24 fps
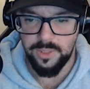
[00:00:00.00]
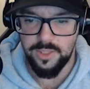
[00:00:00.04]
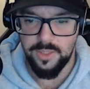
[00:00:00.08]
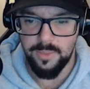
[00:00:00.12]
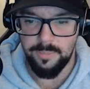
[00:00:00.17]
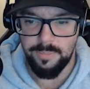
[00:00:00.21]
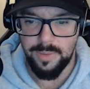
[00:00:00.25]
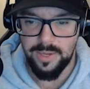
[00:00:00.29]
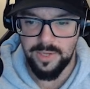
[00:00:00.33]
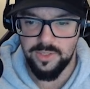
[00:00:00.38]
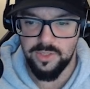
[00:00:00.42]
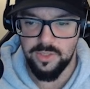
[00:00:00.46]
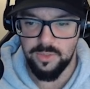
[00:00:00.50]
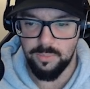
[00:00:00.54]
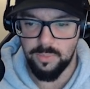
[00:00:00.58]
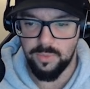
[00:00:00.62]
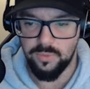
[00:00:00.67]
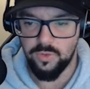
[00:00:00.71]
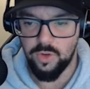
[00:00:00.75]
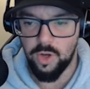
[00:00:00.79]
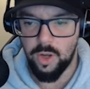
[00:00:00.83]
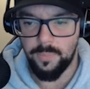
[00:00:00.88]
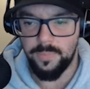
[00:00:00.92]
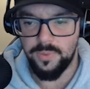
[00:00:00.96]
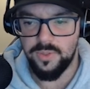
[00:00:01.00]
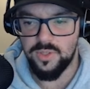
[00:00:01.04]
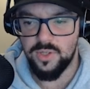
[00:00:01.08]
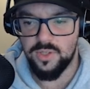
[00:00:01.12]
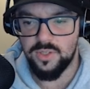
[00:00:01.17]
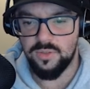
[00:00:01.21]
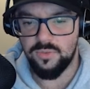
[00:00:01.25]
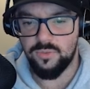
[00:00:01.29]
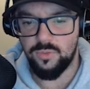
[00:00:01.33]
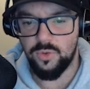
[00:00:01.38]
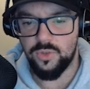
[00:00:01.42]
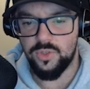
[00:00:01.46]
the max number of copies,
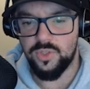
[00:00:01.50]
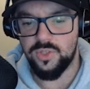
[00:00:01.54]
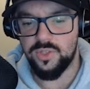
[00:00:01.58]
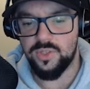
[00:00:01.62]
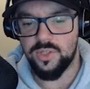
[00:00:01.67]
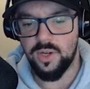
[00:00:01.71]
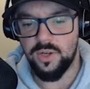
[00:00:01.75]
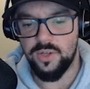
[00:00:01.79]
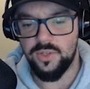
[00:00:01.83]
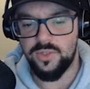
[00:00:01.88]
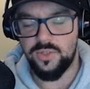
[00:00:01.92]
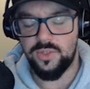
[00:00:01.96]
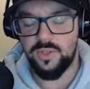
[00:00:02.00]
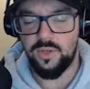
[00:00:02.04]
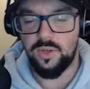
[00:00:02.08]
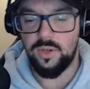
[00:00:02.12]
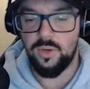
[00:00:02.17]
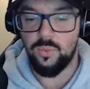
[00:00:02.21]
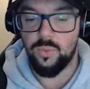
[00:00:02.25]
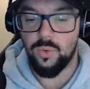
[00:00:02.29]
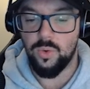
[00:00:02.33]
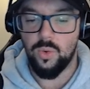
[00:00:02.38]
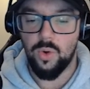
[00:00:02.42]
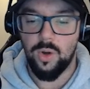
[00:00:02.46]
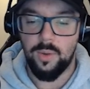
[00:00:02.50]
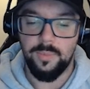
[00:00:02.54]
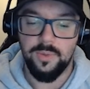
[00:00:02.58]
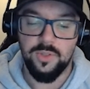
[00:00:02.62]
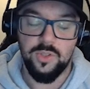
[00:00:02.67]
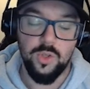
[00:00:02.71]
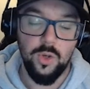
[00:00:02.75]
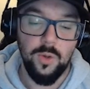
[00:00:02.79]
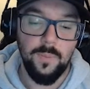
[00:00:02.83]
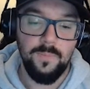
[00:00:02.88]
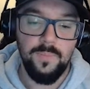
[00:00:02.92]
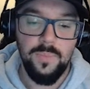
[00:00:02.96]
thus enforcing scarcity requirements.
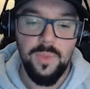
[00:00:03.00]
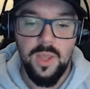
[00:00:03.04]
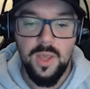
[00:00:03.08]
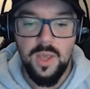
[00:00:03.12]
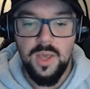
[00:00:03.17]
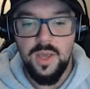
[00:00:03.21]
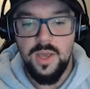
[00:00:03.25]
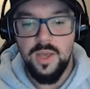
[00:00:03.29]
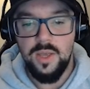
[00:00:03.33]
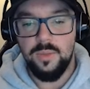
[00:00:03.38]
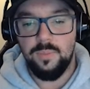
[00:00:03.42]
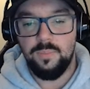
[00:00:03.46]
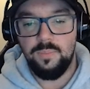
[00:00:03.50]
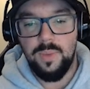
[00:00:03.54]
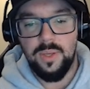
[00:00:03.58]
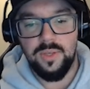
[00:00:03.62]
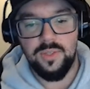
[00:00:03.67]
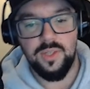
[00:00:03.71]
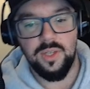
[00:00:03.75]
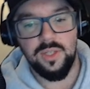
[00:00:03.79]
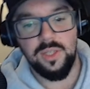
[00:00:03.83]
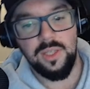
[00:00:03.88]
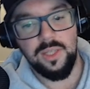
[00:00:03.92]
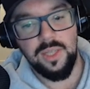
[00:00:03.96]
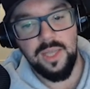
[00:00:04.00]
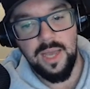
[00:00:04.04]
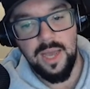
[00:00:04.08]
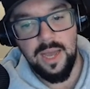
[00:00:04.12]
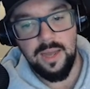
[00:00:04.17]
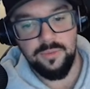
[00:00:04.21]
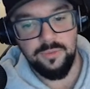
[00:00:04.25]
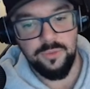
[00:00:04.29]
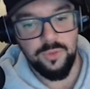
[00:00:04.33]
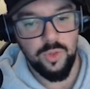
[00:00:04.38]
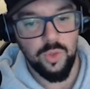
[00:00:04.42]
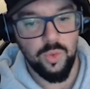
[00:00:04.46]
So basically, they
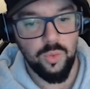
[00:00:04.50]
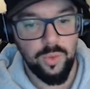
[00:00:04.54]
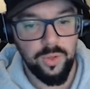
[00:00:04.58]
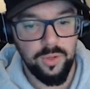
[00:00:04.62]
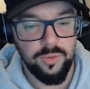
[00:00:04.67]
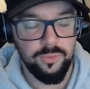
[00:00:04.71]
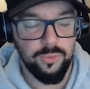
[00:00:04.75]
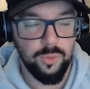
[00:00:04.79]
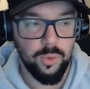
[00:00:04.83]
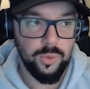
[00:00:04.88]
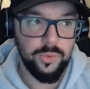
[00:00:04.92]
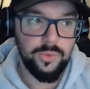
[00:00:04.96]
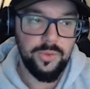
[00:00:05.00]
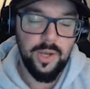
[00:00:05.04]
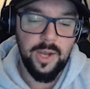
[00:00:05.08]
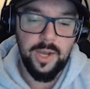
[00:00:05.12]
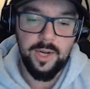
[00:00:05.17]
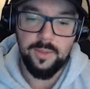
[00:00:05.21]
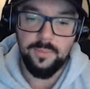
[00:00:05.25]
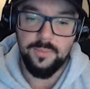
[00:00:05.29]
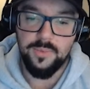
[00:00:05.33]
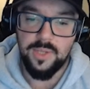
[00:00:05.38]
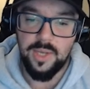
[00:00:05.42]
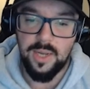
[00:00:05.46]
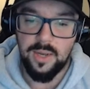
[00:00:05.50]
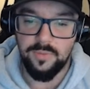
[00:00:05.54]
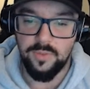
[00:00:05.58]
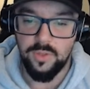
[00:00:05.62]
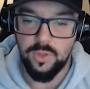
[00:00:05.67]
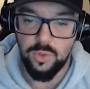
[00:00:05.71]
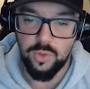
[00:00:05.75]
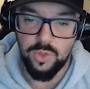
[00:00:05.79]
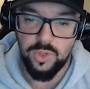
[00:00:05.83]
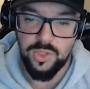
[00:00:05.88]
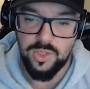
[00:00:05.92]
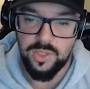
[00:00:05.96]
have threefold items. They have
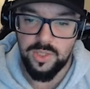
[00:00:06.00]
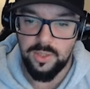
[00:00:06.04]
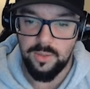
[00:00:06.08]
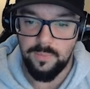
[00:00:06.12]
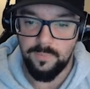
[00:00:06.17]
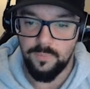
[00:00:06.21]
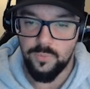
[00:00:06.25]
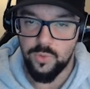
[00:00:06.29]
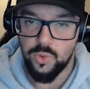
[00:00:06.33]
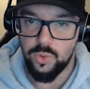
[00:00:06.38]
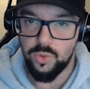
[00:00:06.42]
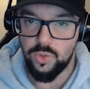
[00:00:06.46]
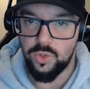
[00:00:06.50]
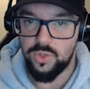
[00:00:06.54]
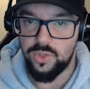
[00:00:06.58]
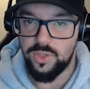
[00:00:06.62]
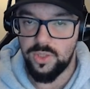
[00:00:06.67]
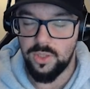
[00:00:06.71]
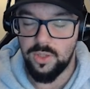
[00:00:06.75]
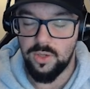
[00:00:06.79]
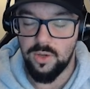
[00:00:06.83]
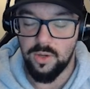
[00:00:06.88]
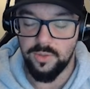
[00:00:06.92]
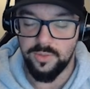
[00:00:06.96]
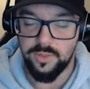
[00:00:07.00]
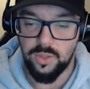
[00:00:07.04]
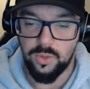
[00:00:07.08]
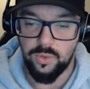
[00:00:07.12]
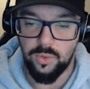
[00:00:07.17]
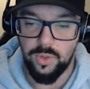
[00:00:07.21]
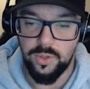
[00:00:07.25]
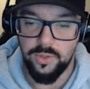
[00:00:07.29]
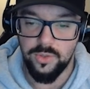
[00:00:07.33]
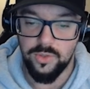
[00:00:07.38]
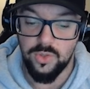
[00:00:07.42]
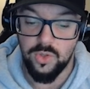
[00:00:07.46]
the UGC, so UGC content
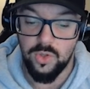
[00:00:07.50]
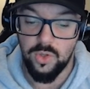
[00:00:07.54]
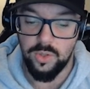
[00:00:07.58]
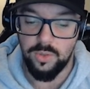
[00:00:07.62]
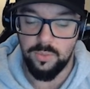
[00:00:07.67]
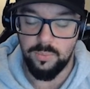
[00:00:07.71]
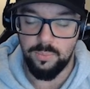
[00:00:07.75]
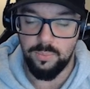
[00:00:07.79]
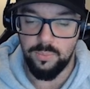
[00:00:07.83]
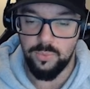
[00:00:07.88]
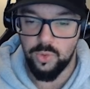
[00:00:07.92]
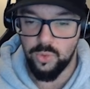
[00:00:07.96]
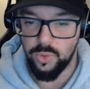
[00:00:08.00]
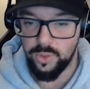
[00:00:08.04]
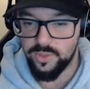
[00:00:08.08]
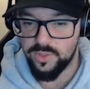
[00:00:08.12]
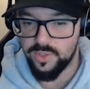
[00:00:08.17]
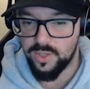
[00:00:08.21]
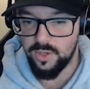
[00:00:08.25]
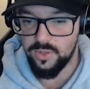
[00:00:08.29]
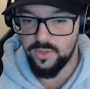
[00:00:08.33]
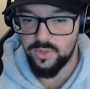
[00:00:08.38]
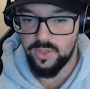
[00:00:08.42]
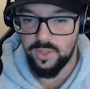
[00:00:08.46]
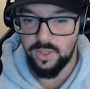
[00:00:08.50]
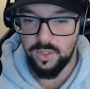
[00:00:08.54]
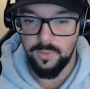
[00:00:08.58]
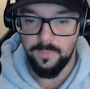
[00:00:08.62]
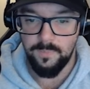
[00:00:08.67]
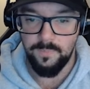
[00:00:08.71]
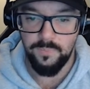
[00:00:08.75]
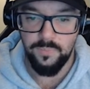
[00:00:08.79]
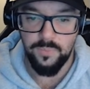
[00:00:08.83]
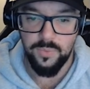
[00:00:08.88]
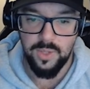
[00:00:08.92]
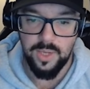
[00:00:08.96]
creators could create scarcity.
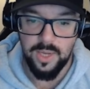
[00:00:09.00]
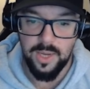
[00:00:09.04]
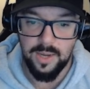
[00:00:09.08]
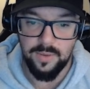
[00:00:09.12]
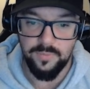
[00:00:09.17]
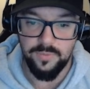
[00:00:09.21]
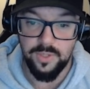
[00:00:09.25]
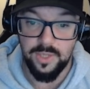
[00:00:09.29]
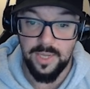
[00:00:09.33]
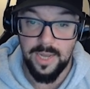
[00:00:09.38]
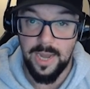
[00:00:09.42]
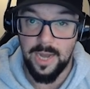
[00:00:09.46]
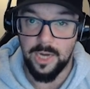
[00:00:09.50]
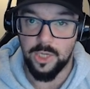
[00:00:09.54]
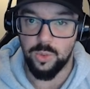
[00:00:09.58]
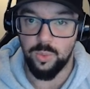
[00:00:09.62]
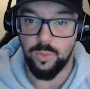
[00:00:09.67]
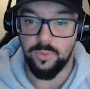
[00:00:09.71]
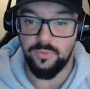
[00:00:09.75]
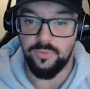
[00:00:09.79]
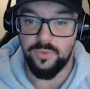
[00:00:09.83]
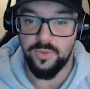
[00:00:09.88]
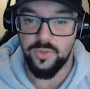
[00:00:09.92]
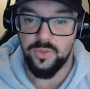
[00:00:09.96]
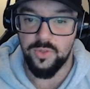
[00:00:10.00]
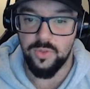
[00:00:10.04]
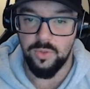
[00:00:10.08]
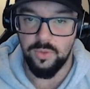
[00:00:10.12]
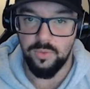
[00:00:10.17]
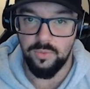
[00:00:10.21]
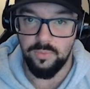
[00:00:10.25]
They have the actual physical